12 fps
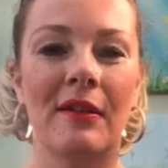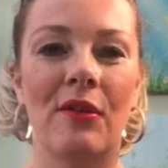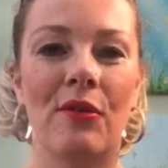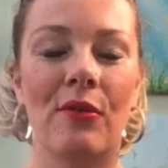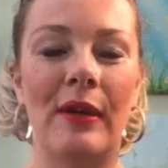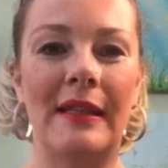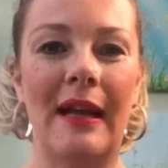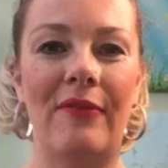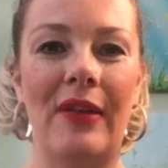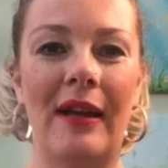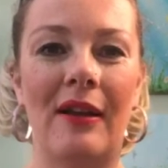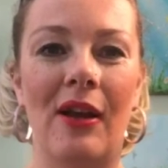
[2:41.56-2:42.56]
always have
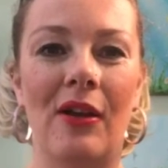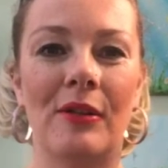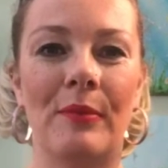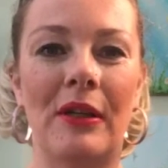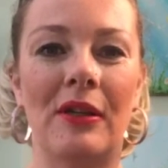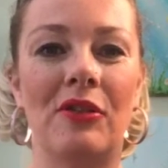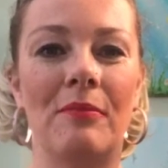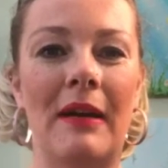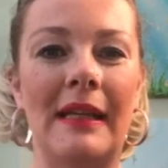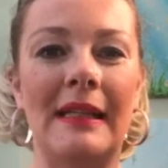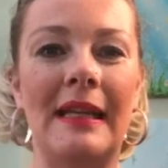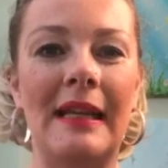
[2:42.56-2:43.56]
that closed, because your
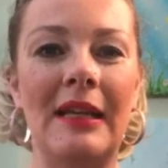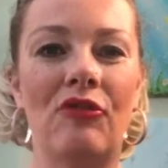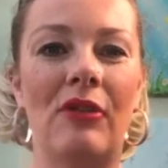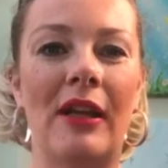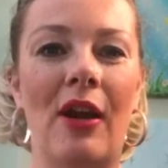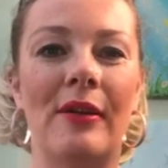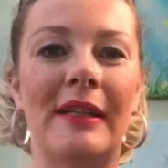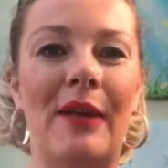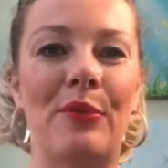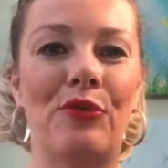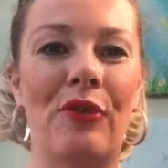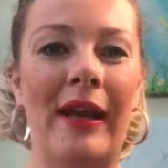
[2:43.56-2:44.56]
money's literally going down
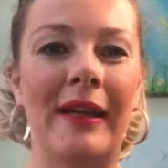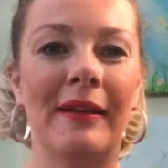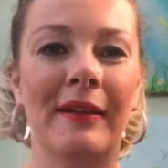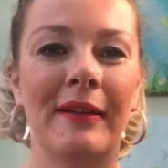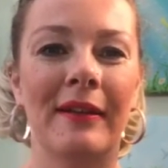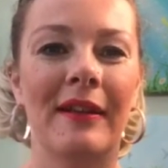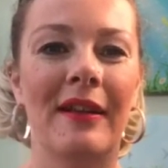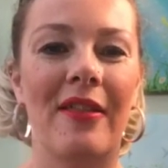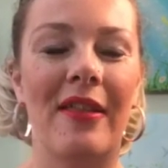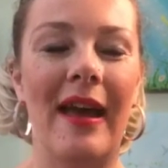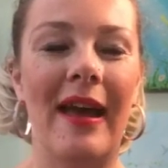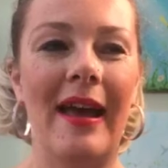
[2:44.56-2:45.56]
the drain
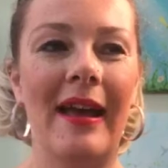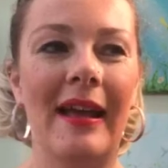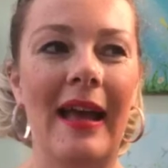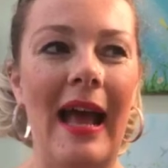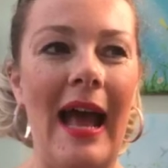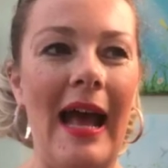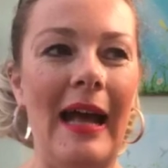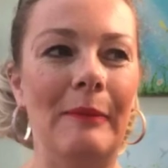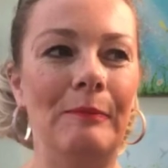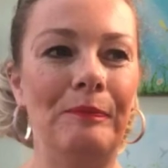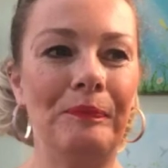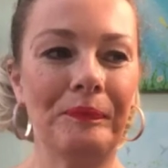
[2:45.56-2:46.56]
there.
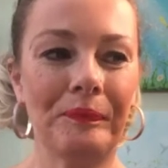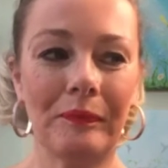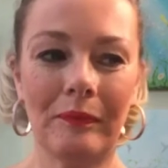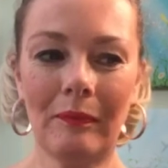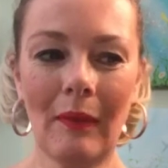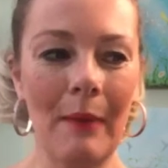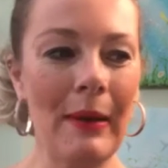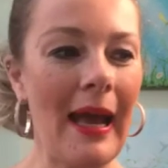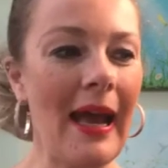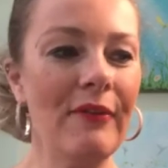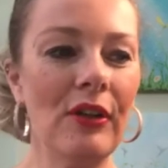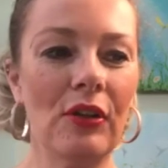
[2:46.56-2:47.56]
But
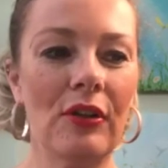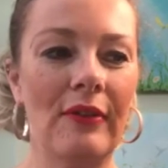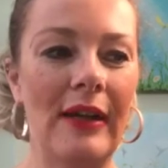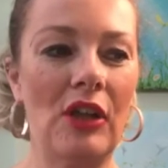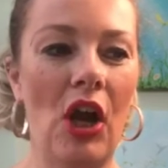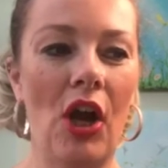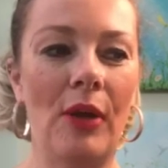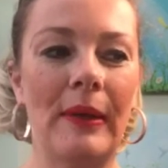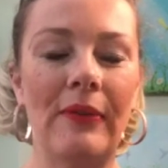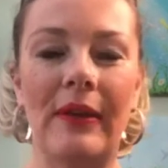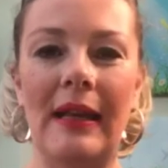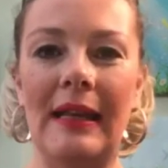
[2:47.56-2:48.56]
have a look around your home,
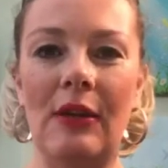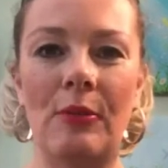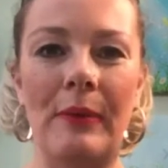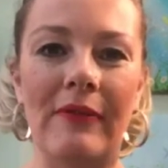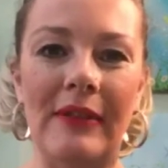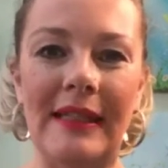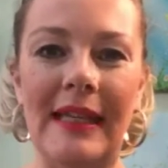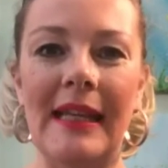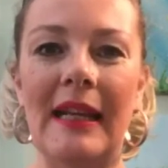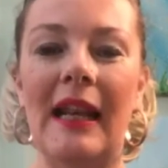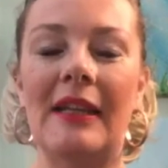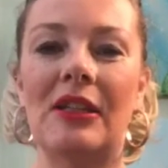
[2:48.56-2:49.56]
give it a little bit of a
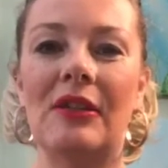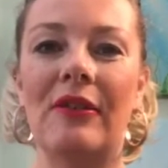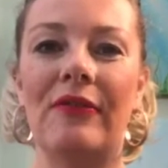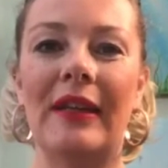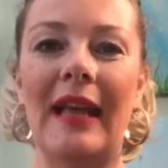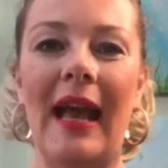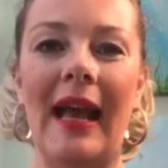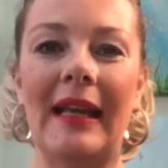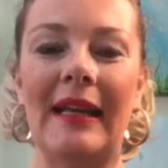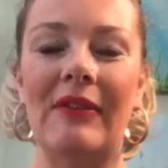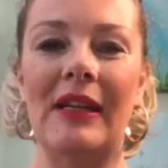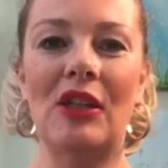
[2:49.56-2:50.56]
declutter if you can,
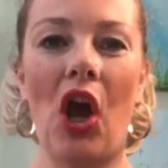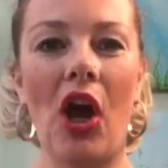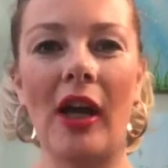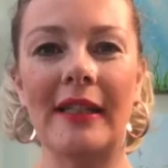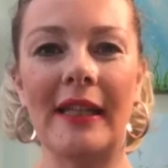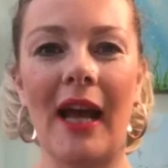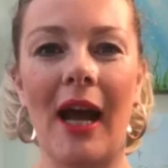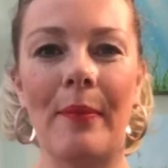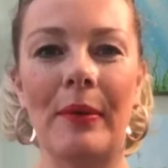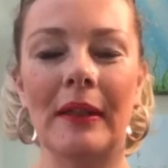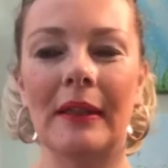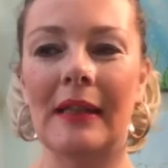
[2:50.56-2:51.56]
give it a tidy
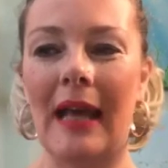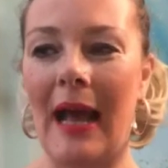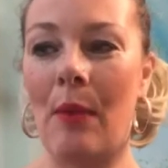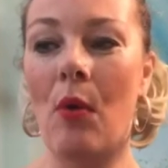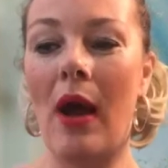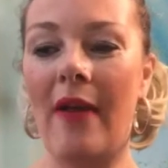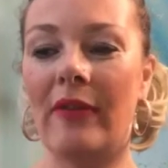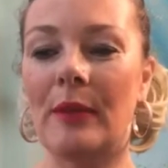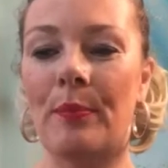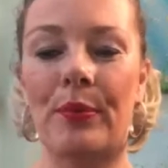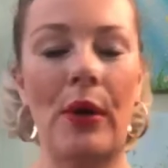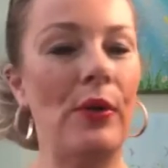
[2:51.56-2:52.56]
up, and whatever's
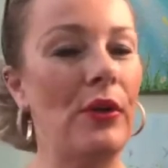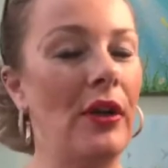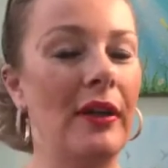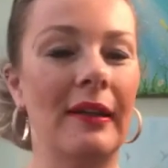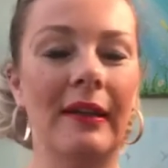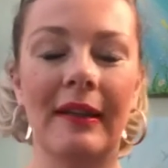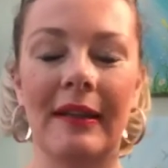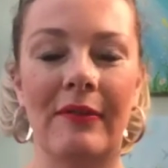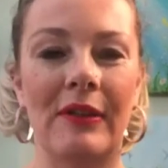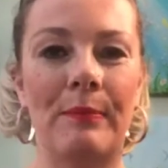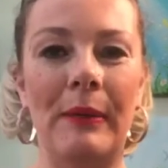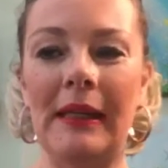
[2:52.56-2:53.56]
broken, if
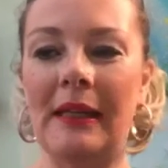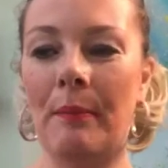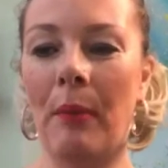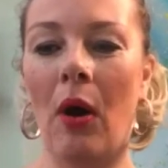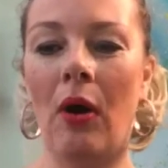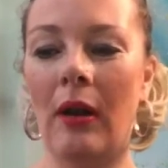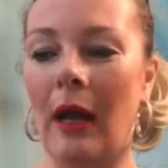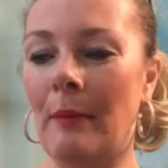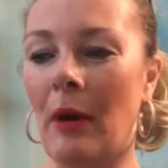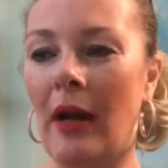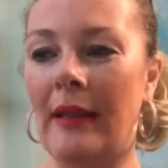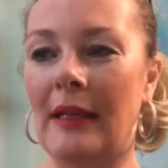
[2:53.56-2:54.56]
it's been in a pot like
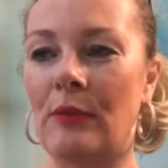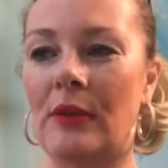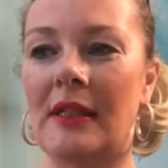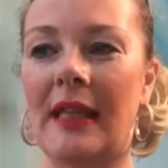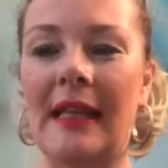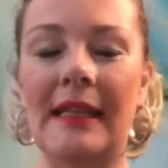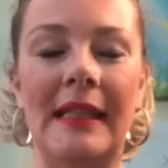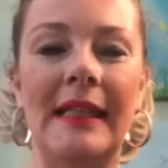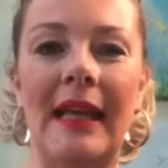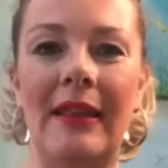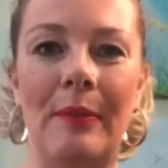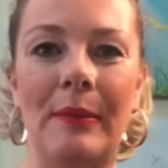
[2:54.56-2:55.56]
mine, there was things in
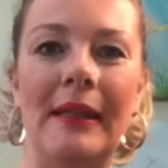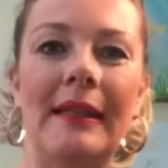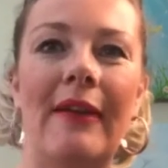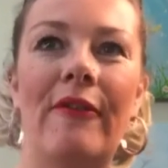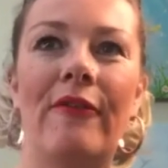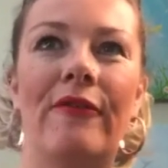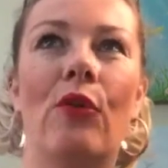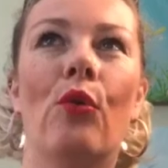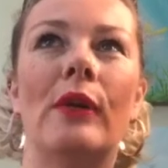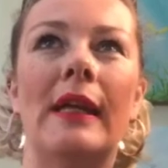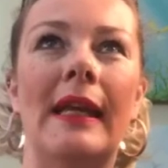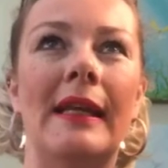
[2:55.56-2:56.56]
there that have been in there for
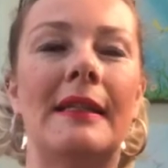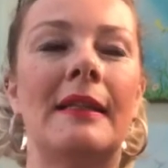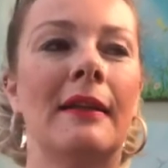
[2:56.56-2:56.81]
4 years